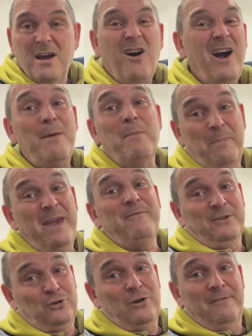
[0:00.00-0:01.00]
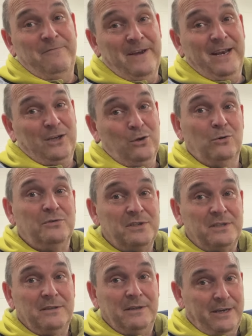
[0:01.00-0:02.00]
I am a bit of a Triumph fan, of
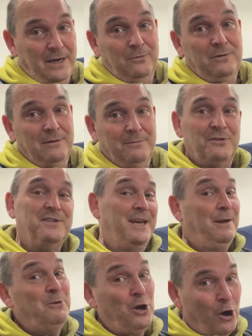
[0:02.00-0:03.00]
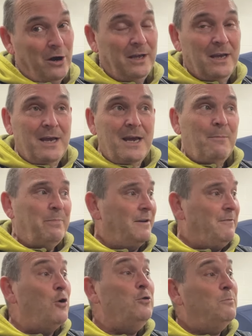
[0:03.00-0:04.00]
course, you know, not saying I'm not, but
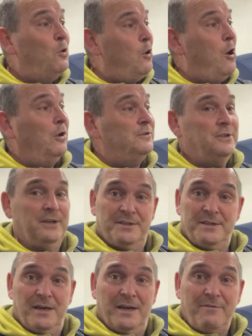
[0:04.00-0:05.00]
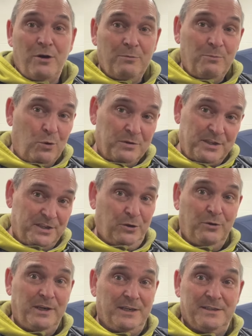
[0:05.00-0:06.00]
I've owned more Hondas and I've owned more
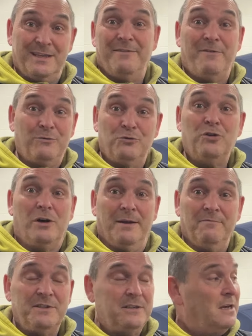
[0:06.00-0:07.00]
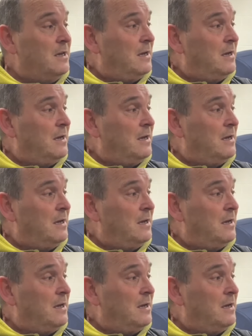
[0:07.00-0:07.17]
Suzuki's than I've owned Triumphs.